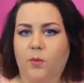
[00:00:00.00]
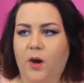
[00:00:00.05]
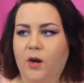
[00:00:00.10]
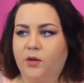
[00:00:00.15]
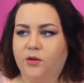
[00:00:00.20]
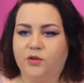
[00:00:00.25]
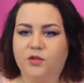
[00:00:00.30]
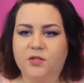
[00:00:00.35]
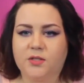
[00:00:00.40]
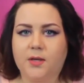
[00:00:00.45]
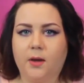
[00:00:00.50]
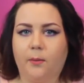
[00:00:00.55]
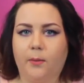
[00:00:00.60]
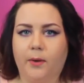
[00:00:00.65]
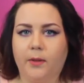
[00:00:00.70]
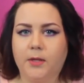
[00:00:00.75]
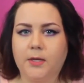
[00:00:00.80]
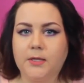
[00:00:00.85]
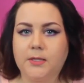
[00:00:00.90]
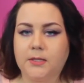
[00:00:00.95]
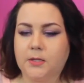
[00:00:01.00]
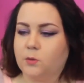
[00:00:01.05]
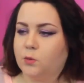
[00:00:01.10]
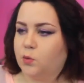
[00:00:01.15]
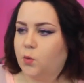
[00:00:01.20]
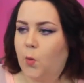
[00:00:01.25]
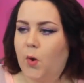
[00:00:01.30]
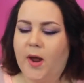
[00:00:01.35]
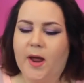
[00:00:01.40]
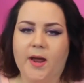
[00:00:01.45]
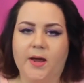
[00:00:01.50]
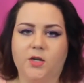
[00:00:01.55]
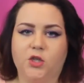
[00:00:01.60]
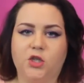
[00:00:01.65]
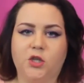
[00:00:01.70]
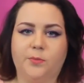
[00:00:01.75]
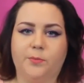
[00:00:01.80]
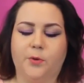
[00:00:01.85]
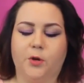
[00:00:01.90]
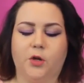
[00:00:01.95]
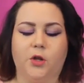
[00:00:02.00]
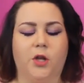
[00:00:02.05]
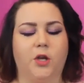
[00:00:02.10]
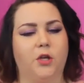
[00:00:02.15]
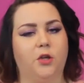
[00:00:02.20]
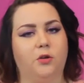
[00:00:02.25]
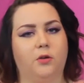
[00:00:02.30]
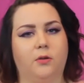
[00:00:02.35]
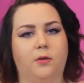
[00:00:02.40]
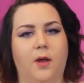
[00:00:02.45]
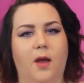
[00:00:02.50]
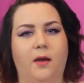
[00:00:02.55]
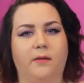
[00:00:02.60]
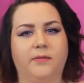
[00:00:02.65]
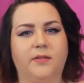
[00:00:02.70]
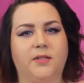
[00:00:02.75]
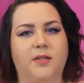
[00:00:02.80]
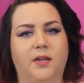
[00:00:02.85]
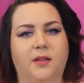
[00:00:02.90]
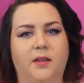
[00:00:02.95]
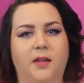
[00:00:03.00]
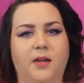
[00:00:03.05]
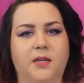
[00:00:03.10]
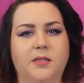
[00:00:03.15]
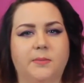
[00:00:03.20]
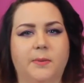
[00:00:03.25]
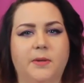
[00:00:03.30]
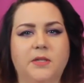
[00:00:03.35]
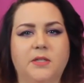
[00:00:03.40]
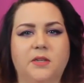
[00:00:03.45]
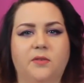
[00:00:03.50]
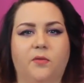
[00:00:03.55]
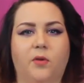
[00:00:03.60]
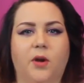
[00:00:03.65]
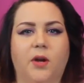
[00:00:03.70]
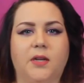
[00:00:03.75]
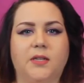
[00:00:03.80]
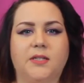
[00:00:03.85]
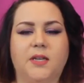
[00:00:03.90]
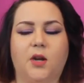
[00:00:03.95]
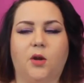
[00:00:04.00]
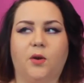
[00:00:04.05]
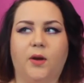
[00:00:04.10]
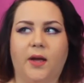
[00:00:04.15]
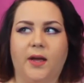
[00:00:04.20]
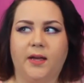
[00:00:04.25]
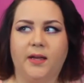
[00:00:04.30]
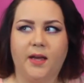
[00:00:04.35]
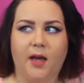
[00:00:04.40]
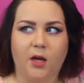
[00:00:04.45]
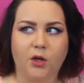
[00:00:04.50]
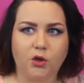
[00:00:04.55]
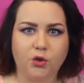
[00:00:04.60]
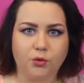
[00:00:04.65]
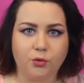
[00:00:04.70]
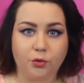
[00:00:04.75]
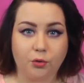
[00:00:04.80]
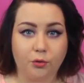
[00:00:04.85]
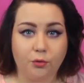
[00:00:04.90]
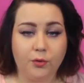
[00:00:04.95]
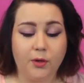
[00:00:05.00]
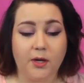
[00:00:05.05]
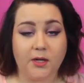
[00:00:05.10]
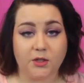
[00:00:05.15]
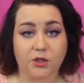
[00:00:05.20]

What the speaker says: Why don't you just get one of these? It was way cheaper. Like, you didn't have to get that expensive one. I said, okay, yeah, true.